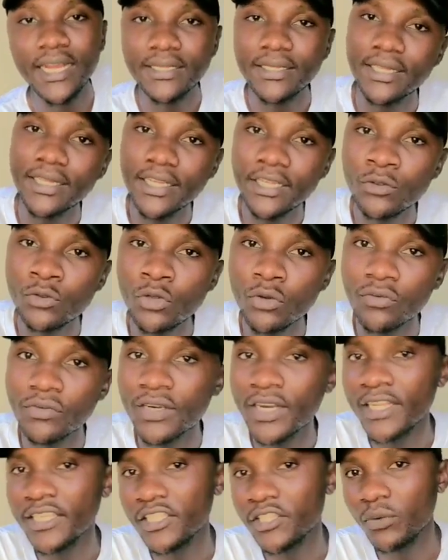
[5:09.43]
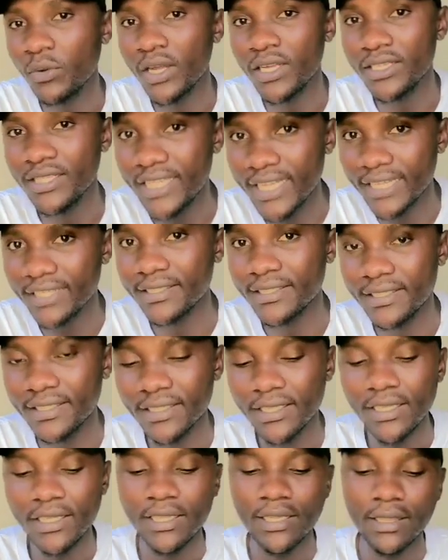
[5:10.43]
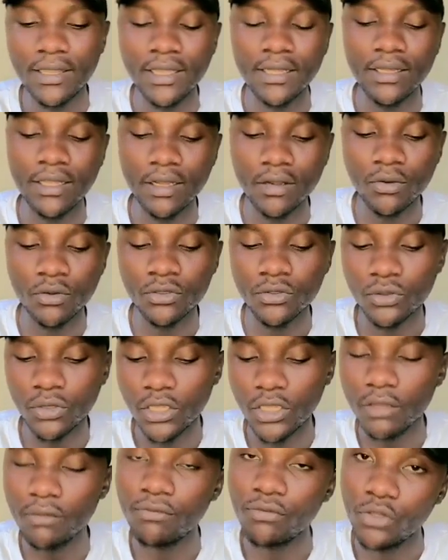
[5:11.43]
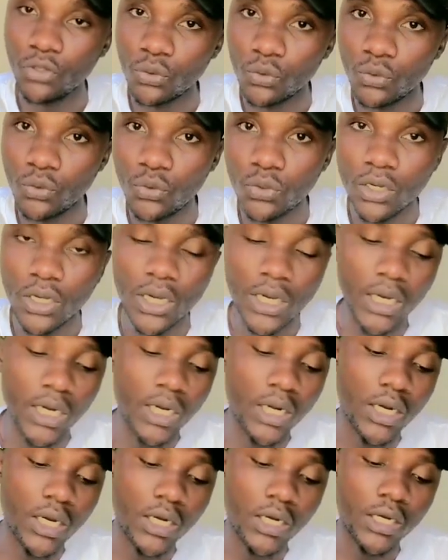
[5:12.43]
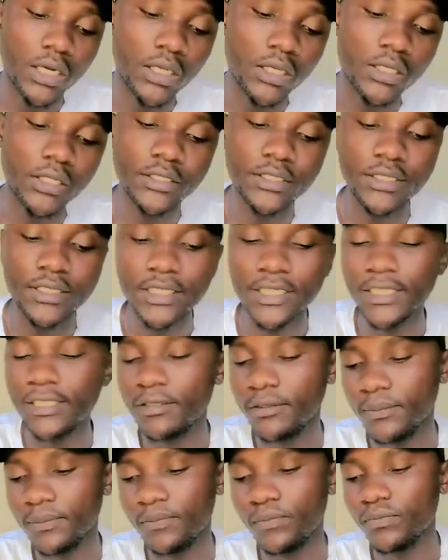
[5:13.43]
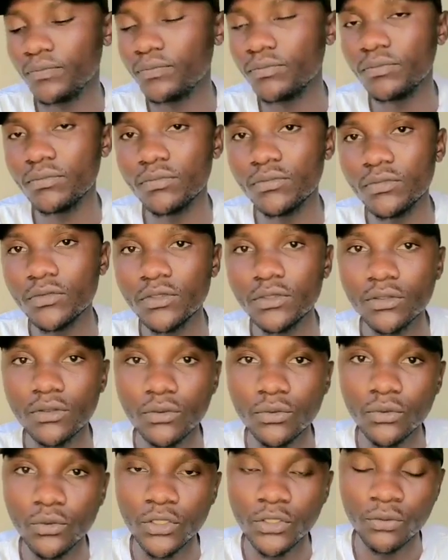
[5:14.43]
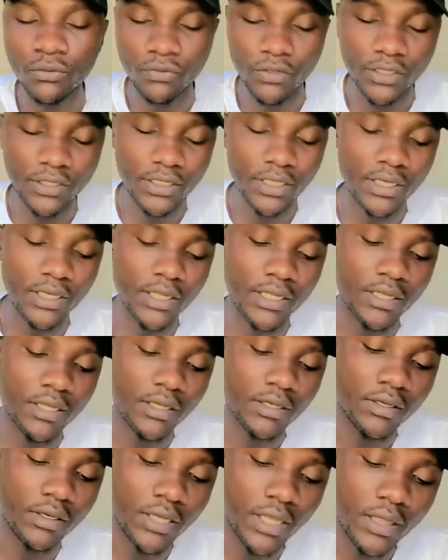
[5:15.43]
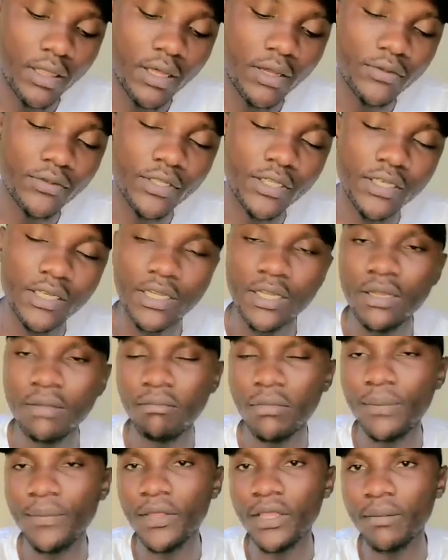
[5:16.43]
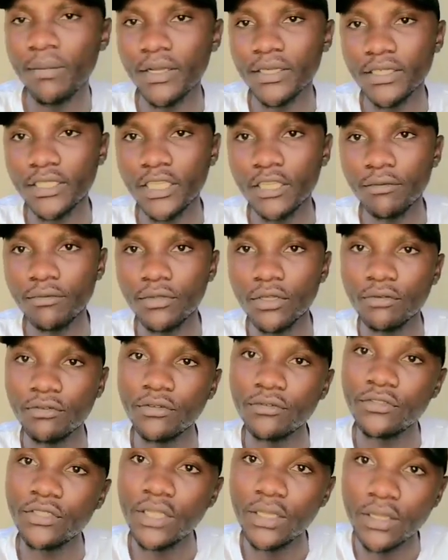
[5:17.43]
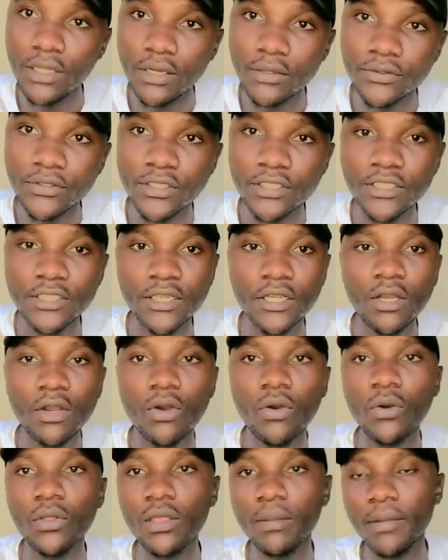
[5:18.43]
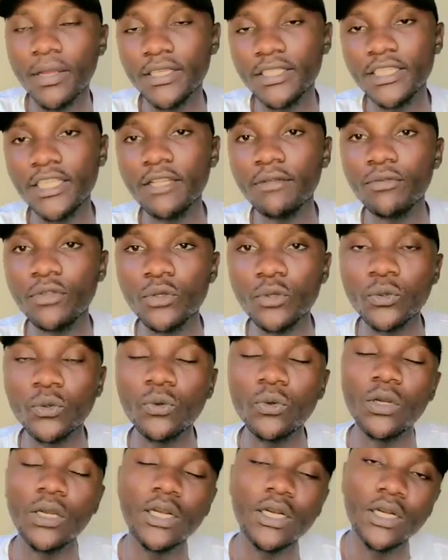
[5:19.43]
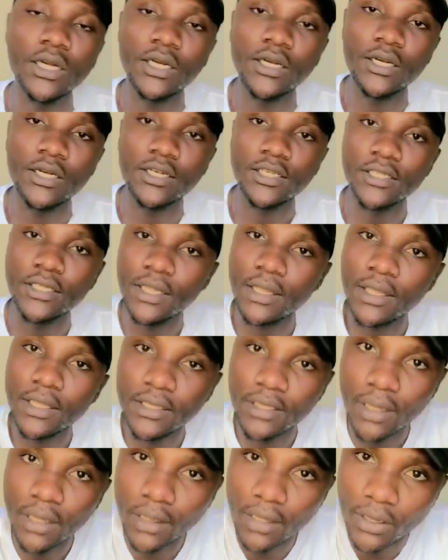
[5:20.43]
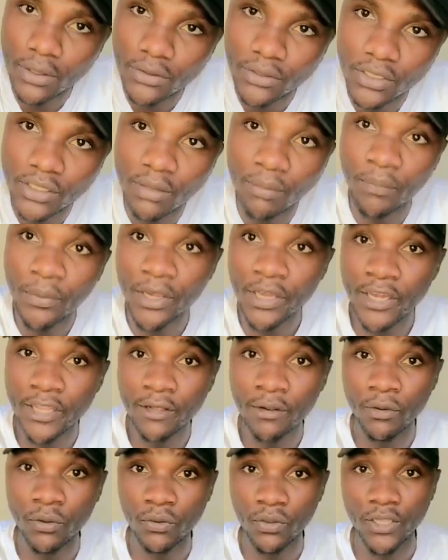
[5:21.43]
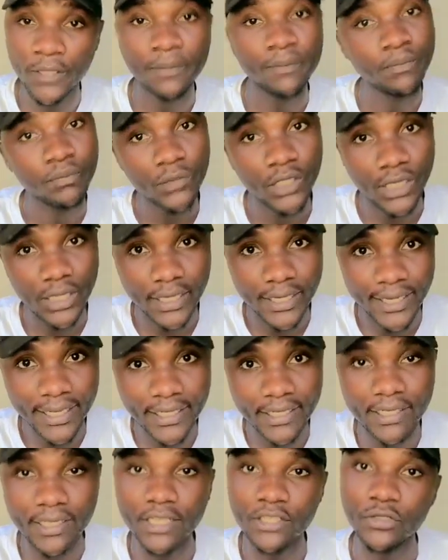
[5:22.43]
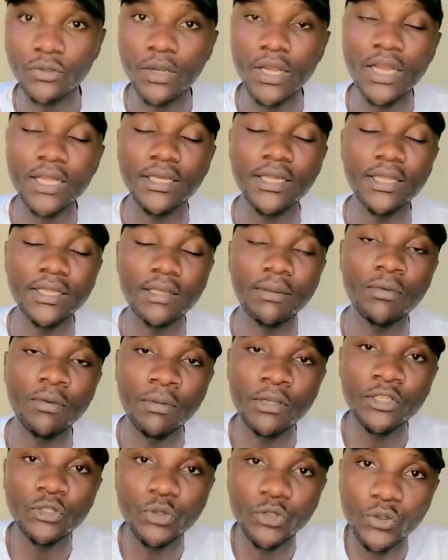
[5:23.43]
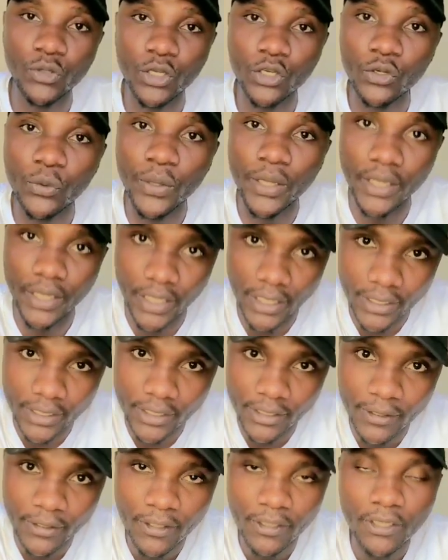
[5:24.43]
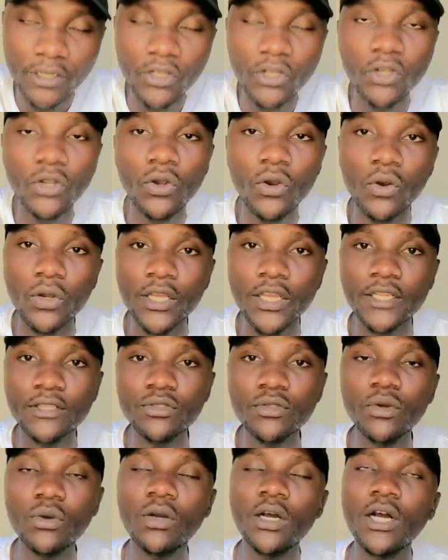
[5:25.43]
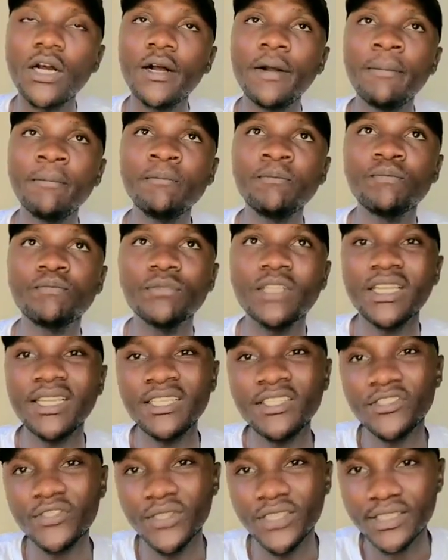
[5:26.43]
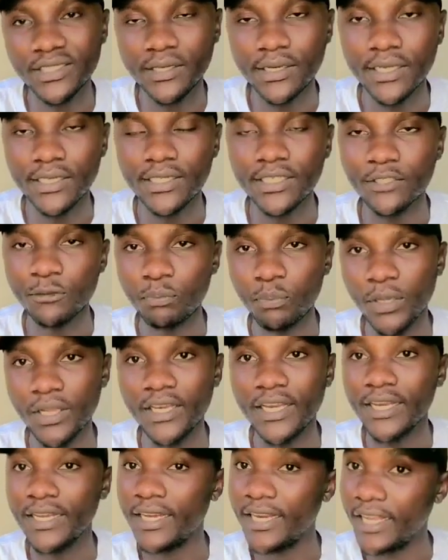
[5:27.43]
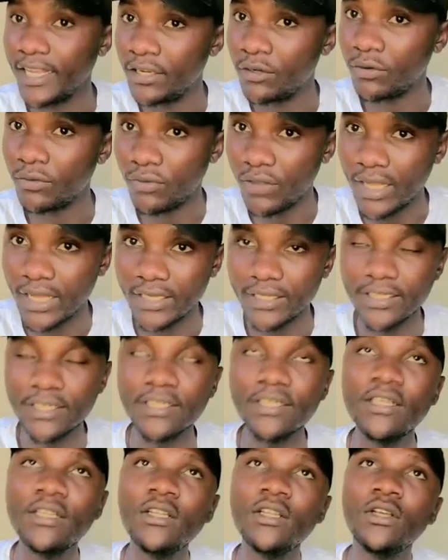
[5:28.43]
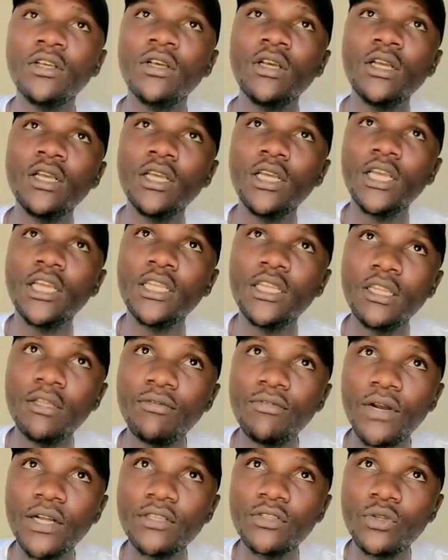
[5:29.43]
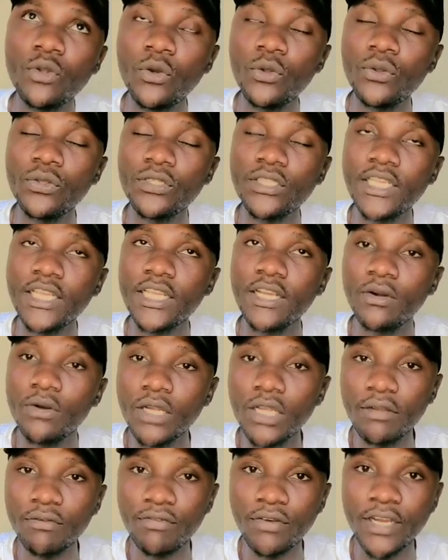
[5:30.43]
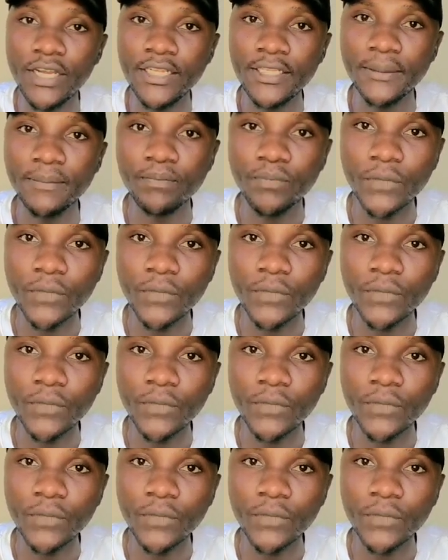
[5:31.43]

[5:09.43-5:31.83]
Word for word: at the end of 91 days, then they are going to give you, uh, let's say, when you invested the 10,000, maybe they might give you 15,000 or they might give you uh, 13,000 depending on the lead that you had at the moment when you are doing that. Okay, so um, the interest rate is paid at the end of that and if at all you say okay fine